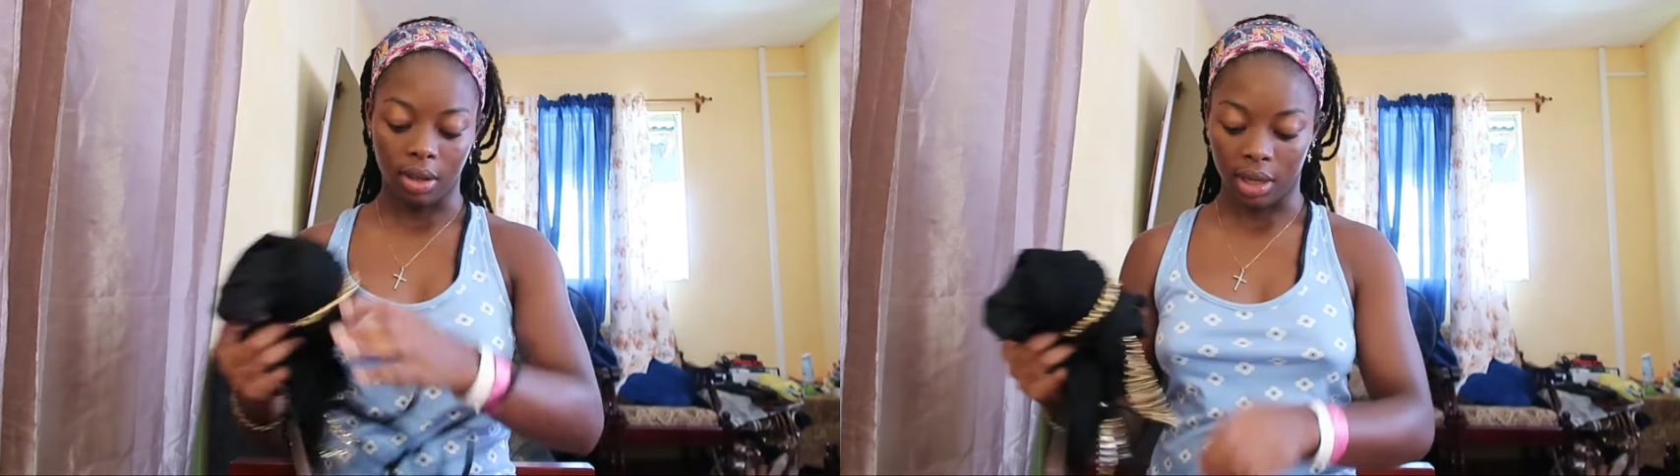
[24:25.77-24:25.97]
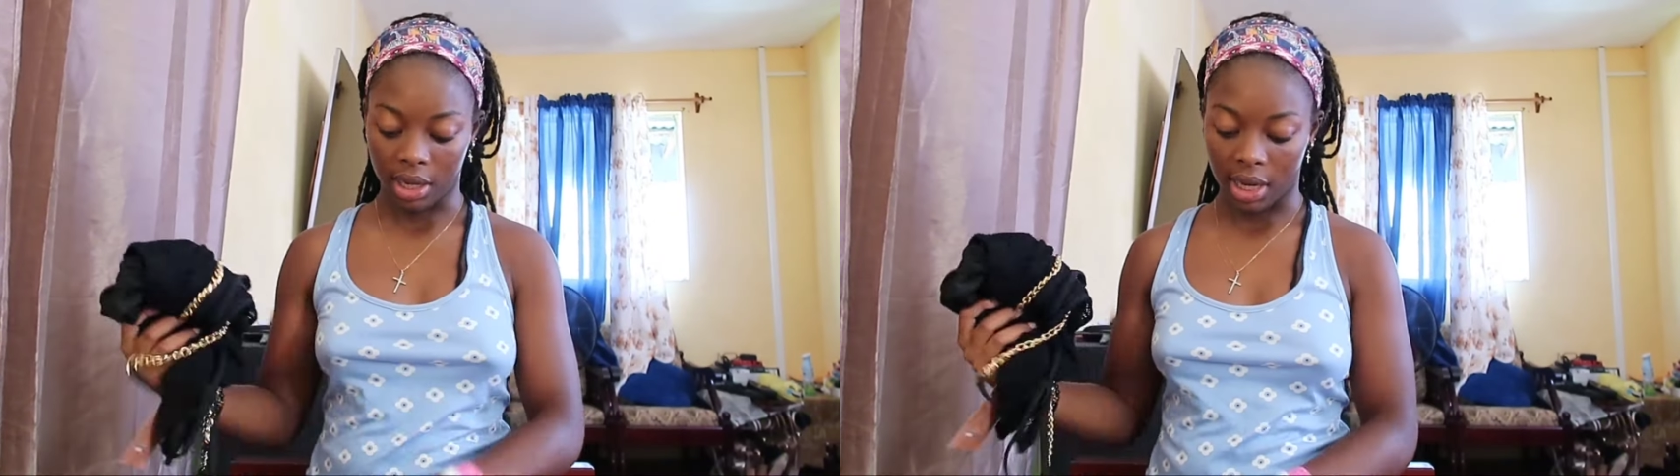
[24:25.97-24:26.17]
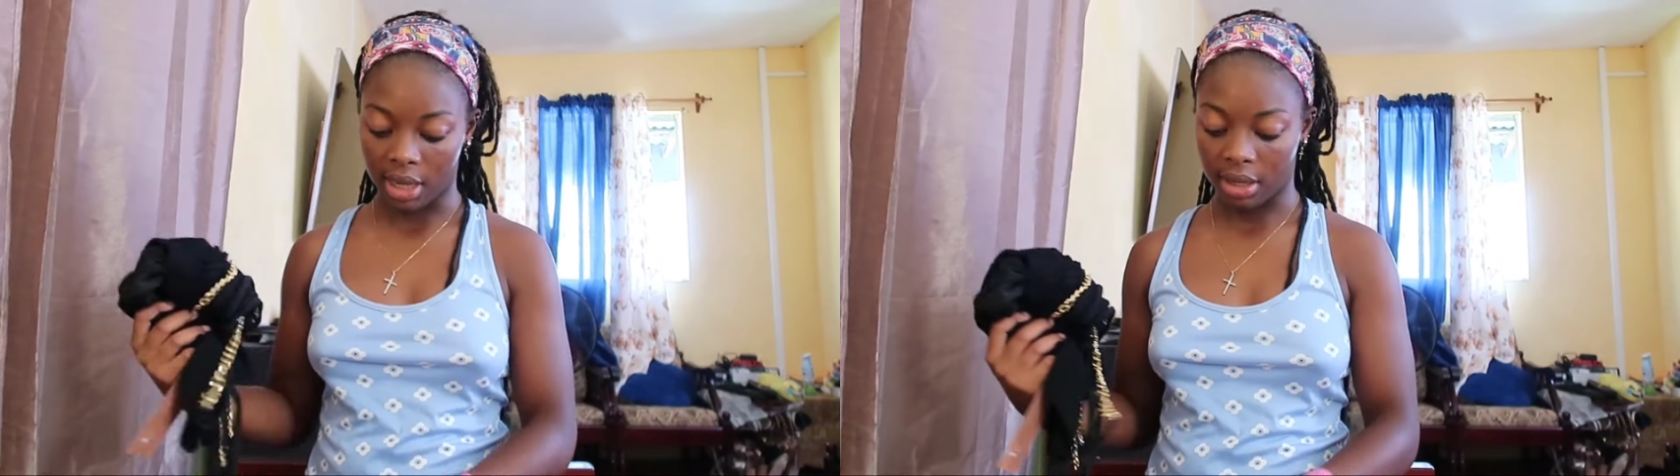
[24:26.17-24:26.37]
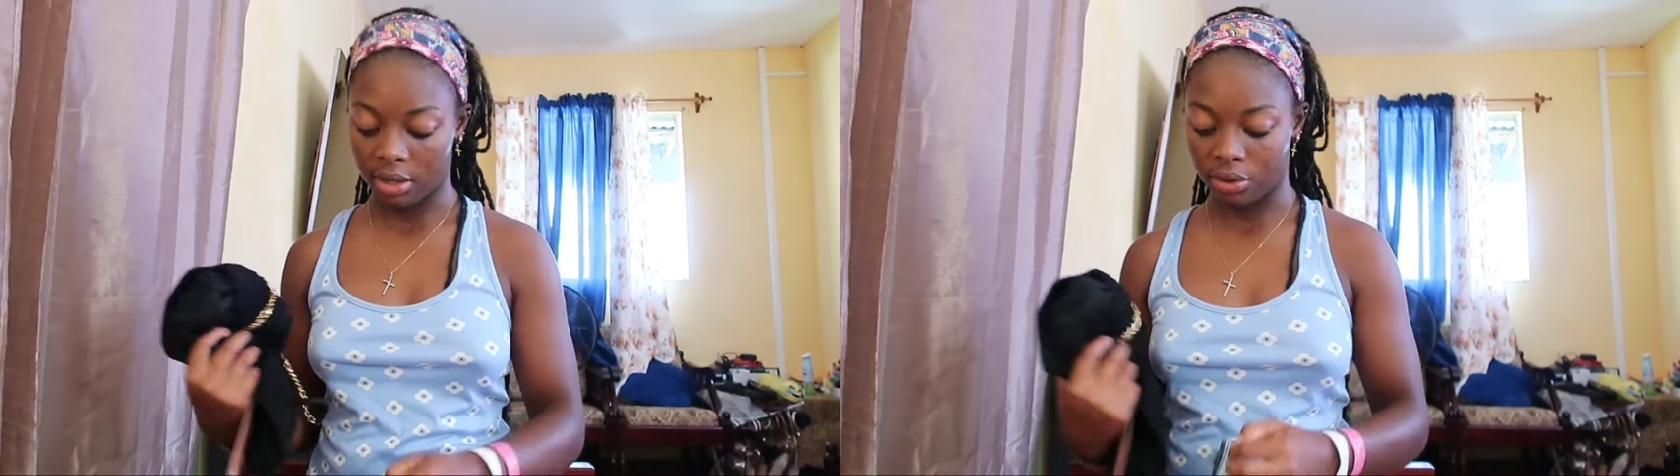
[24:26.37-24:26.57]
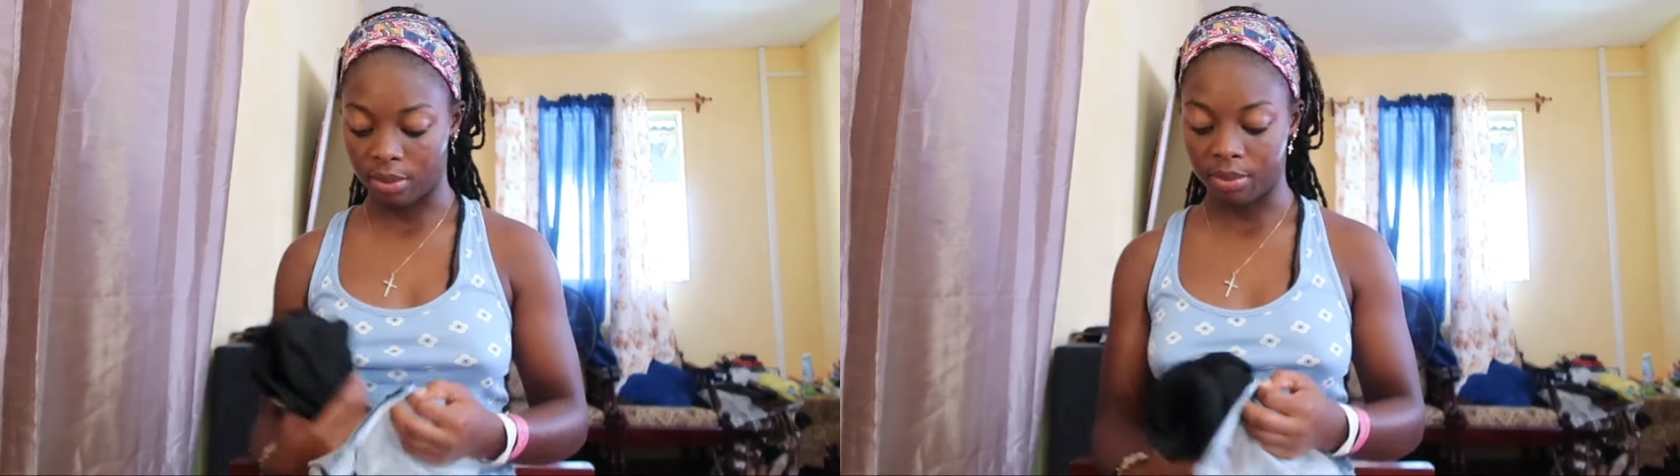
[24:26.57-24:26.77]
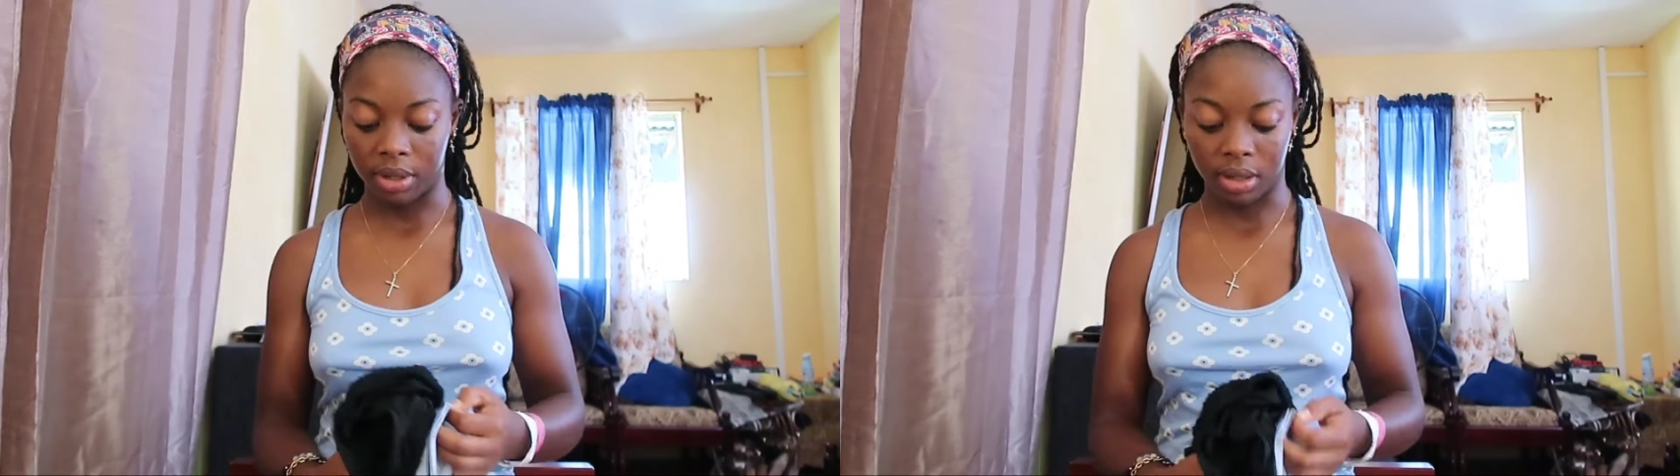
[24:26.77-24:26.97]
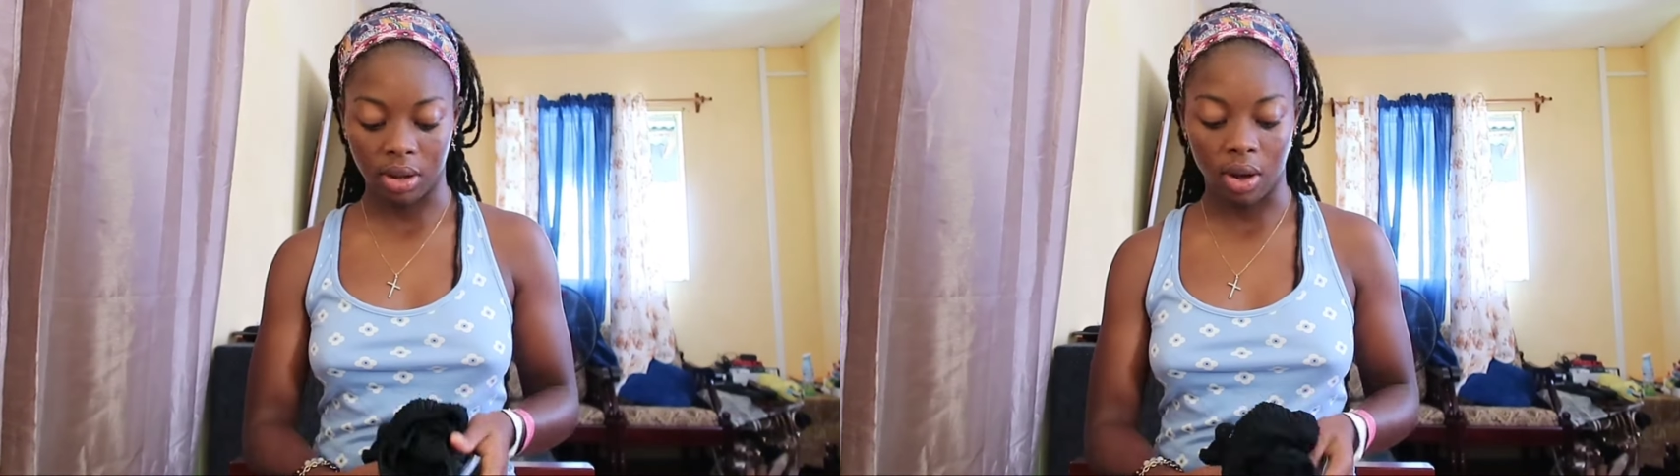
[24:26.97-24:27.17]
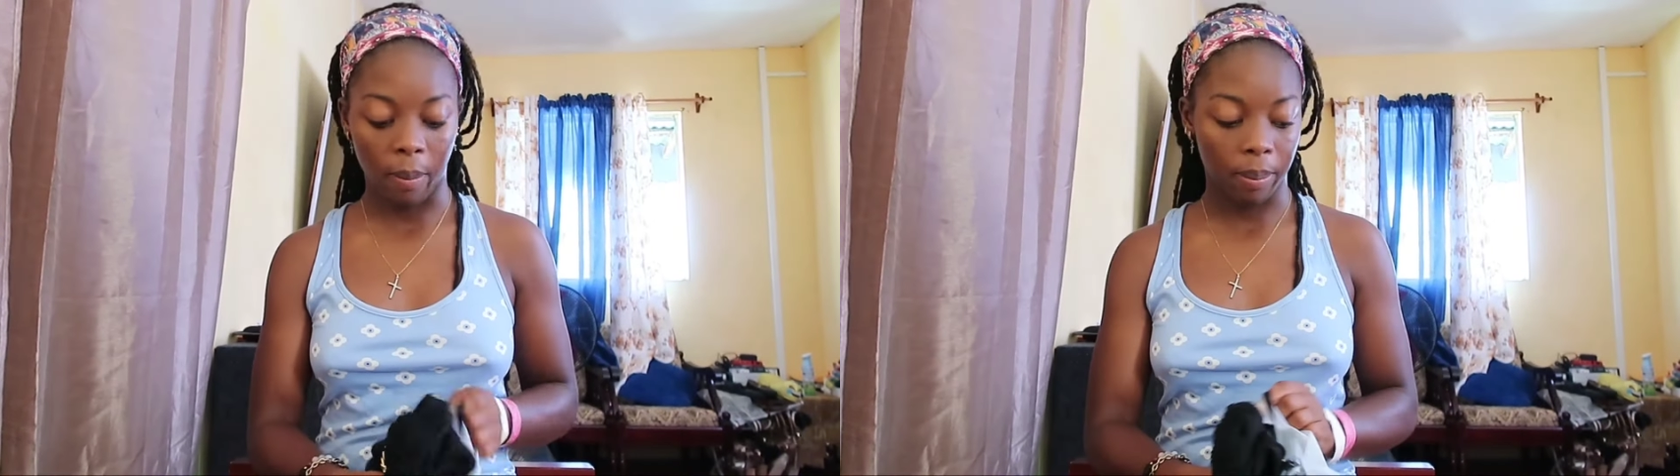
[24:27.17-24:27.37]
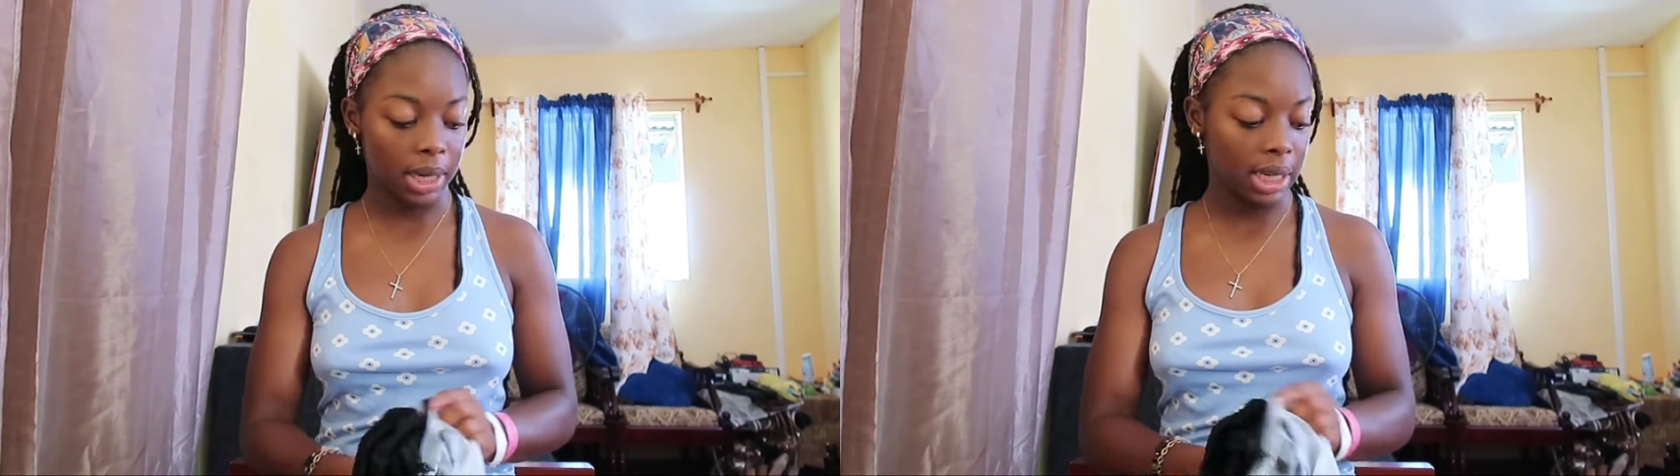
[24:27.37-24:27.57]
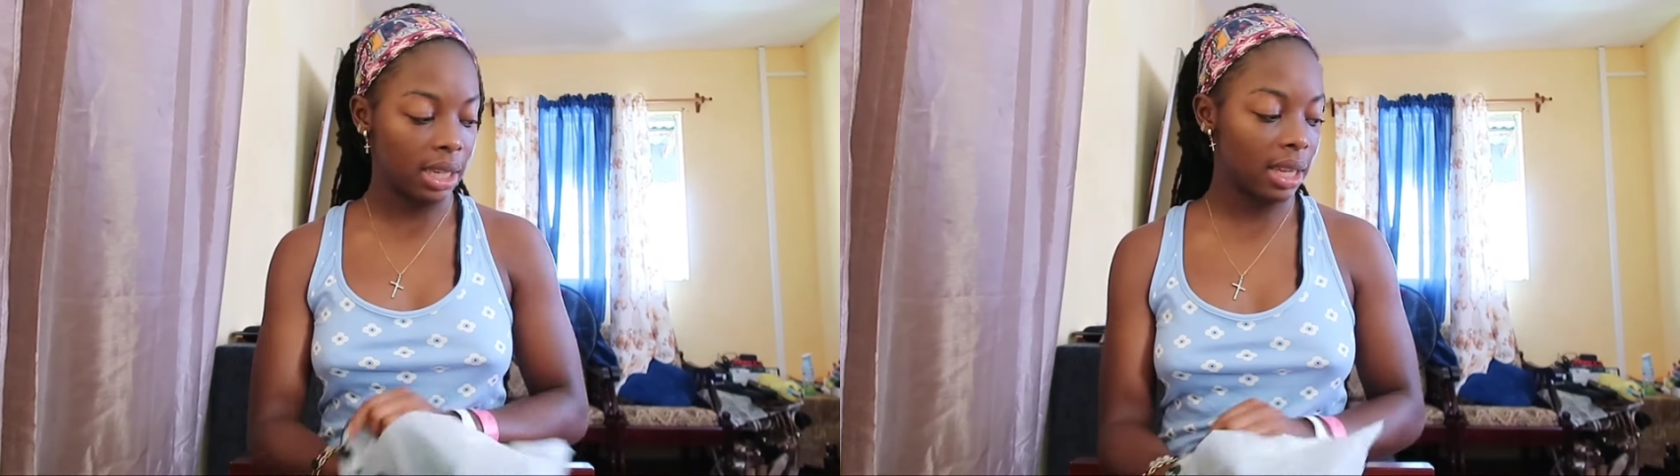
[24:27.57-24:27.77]
And guys, I jumped up
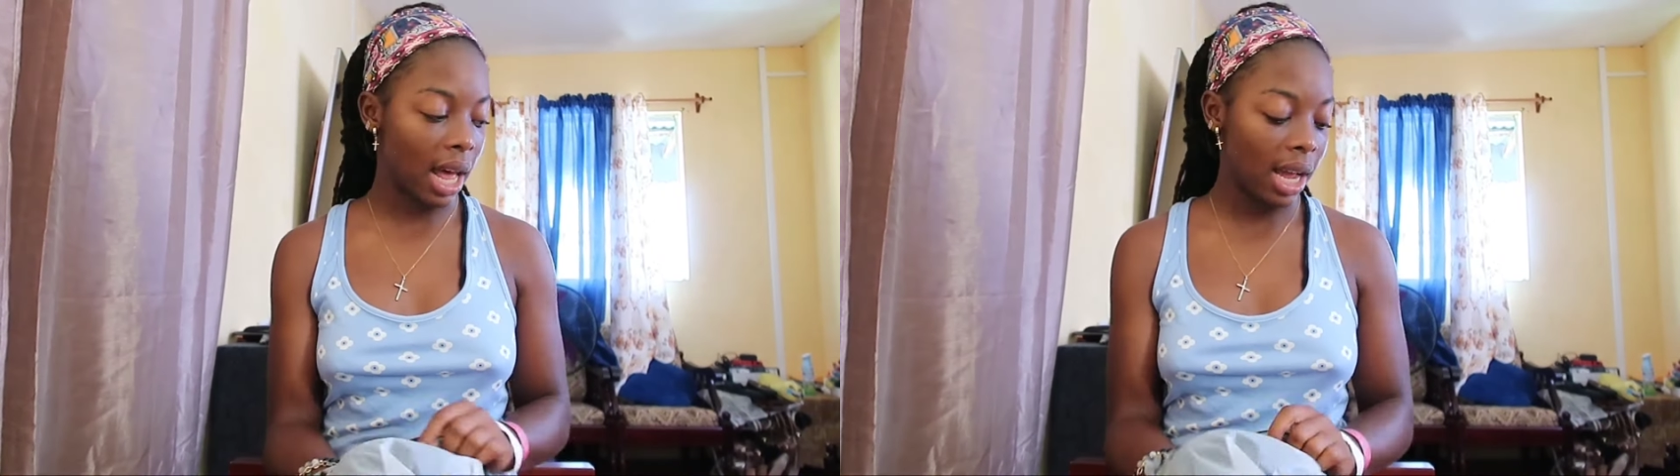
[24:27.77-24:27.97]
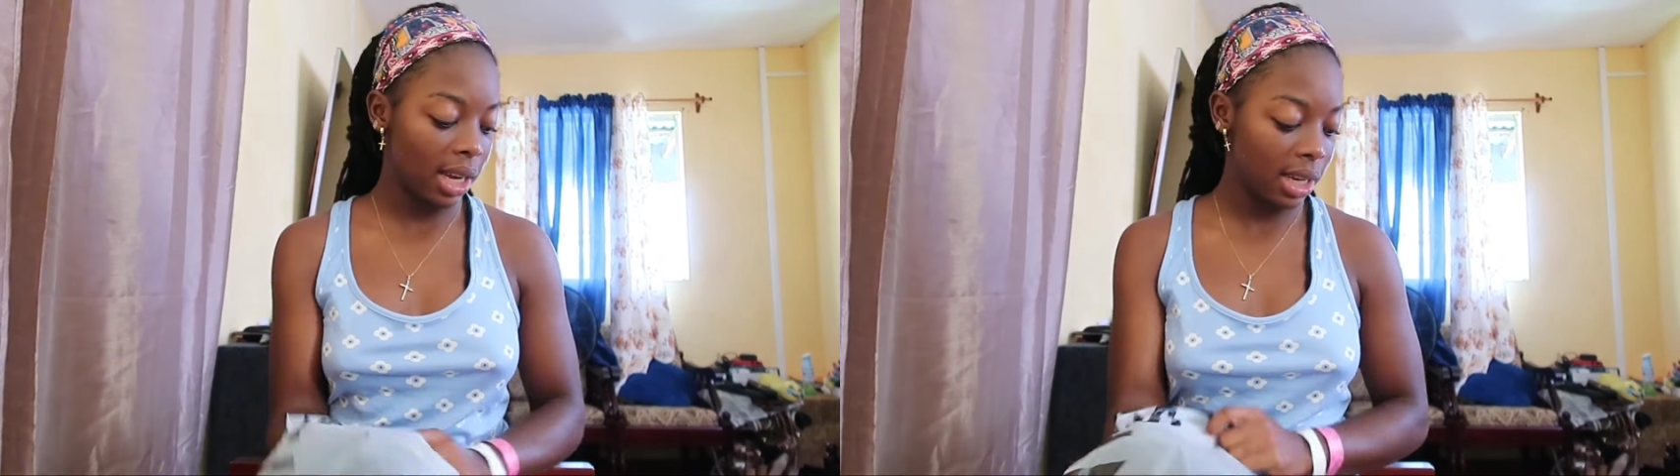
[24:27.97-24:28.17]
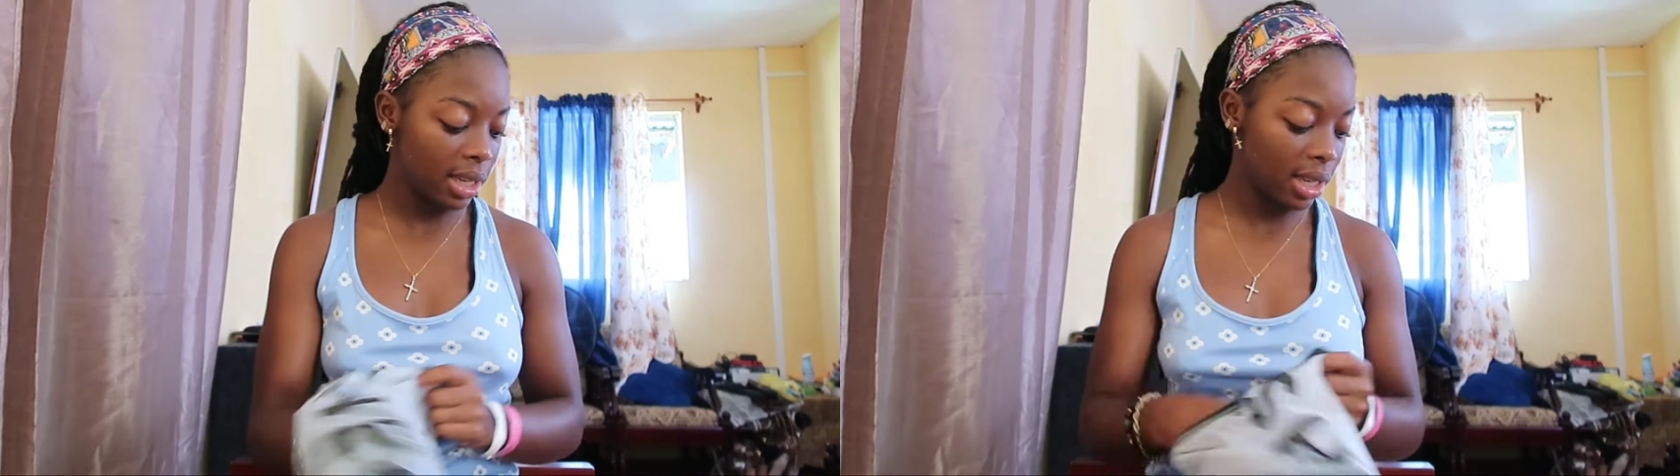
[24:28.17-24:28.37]
inside.